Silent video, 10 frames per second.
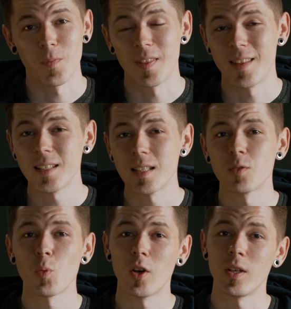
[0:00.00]
This
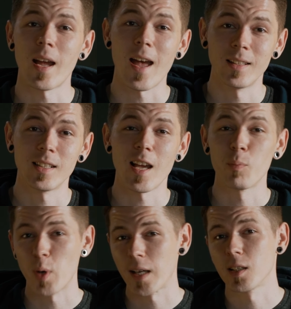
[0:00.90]
is a very handy
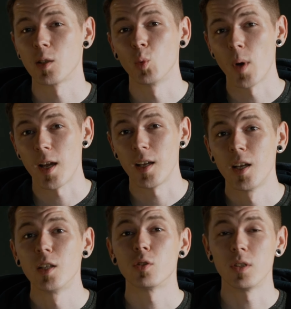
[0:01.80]
and practical way
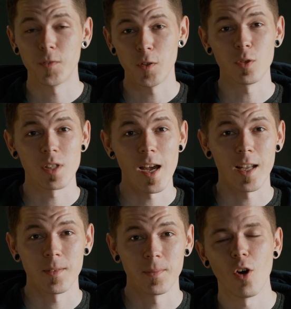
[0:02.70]
to diffuse light.